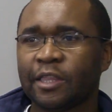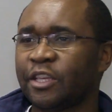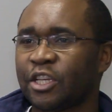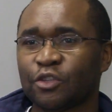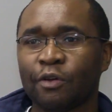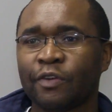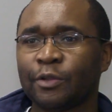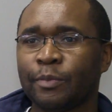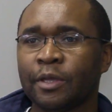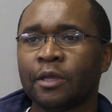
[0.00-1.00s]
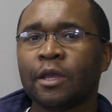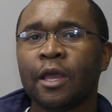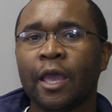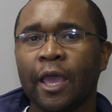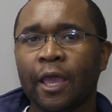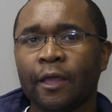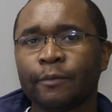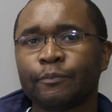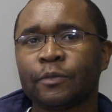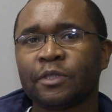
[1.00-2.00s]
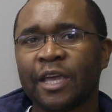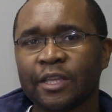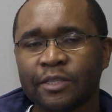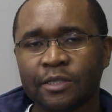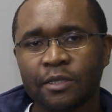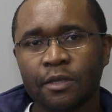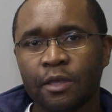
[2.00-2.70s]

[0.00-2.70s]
they just offered me a test,